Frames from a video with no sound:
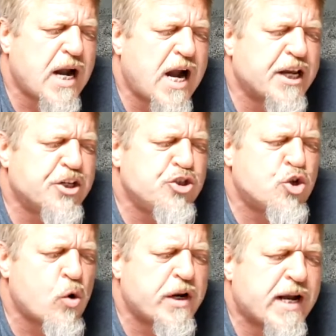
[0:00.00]
I
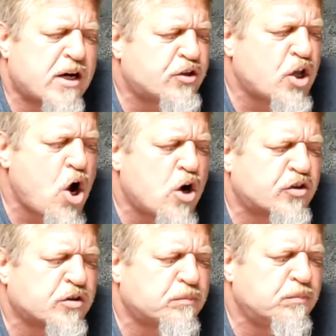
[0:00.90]
enjoyed how the
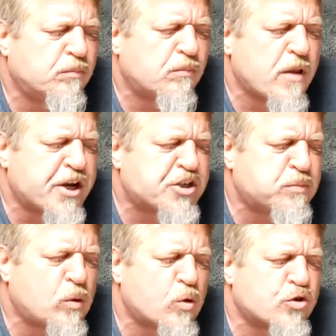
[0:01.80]
author
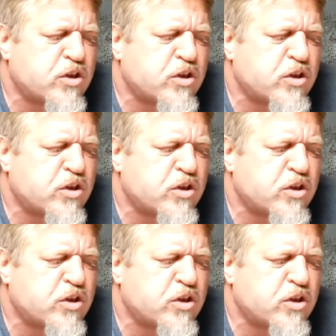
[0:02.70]
explores